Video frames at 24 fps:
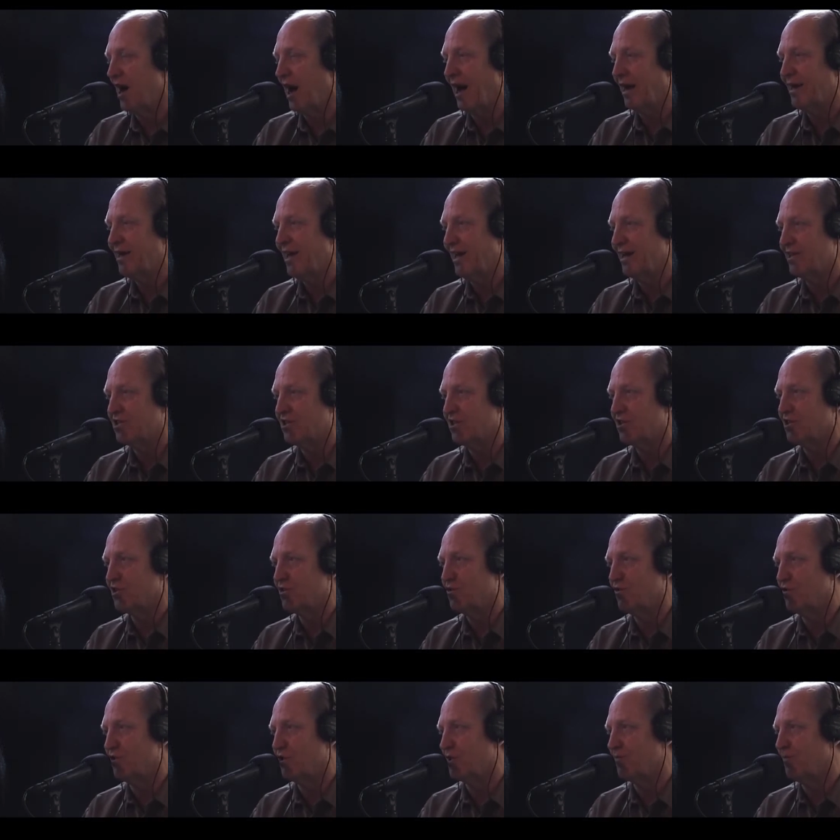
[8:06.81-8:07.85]
I can't just
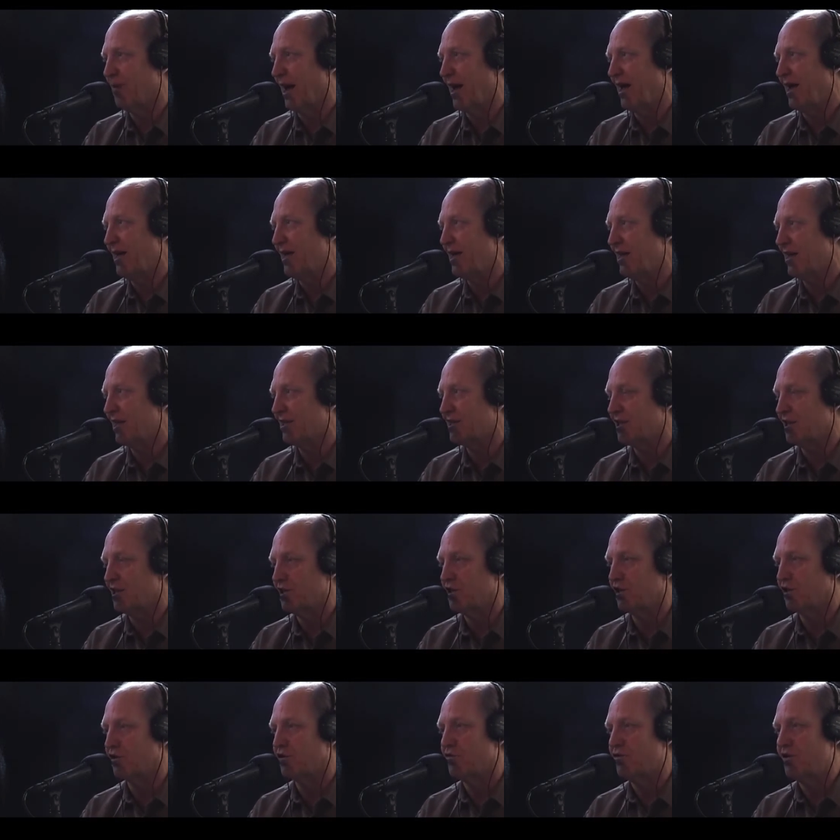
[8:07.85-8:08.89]
do this by edicts
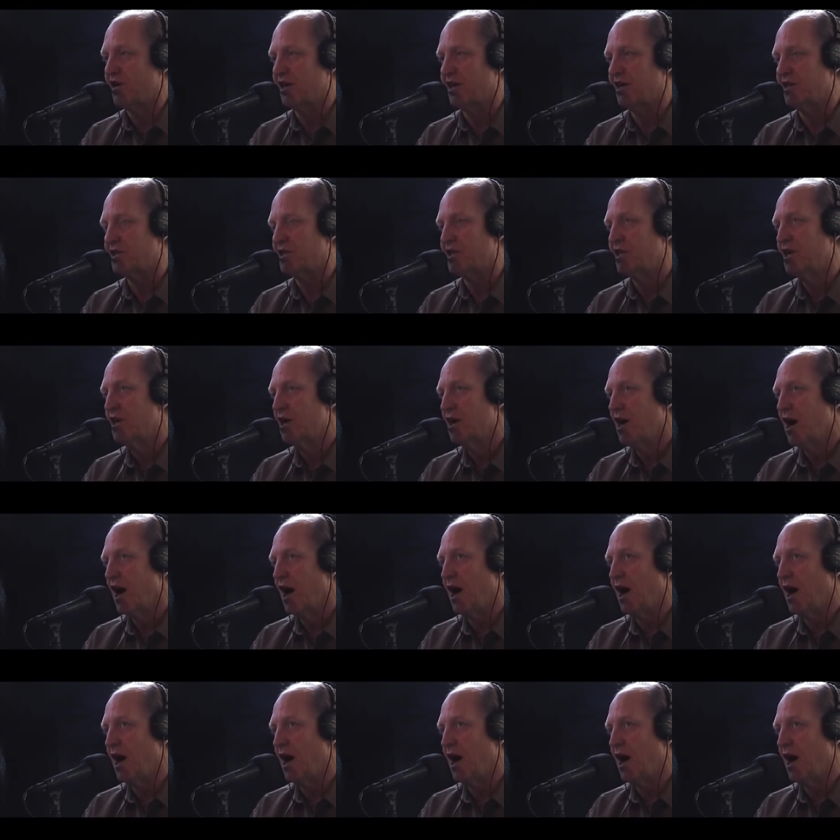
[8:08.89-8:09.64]
and decrees.